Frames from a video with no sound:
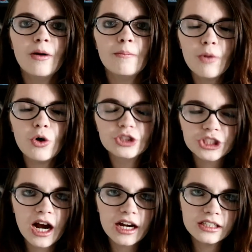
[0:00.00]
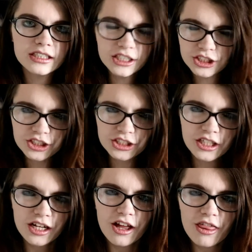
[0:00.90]
more childish
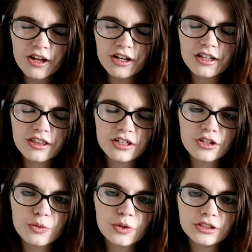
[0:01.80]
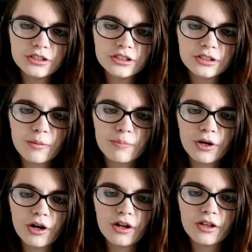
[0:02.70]
than the other ones,
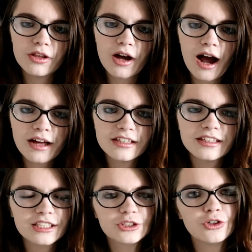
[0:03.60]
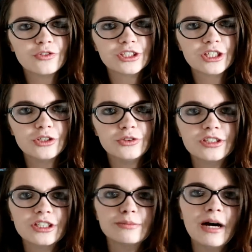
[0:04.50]
but I think that's sort of a salute,
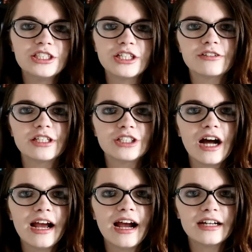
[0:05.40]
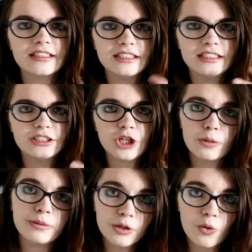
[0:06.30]
because my generation, I had the
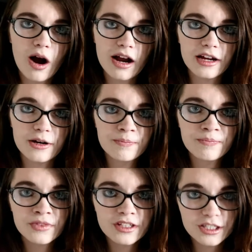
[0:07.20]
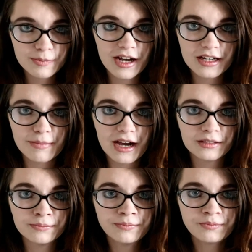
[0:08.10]
Tobey Maguire Spider-Man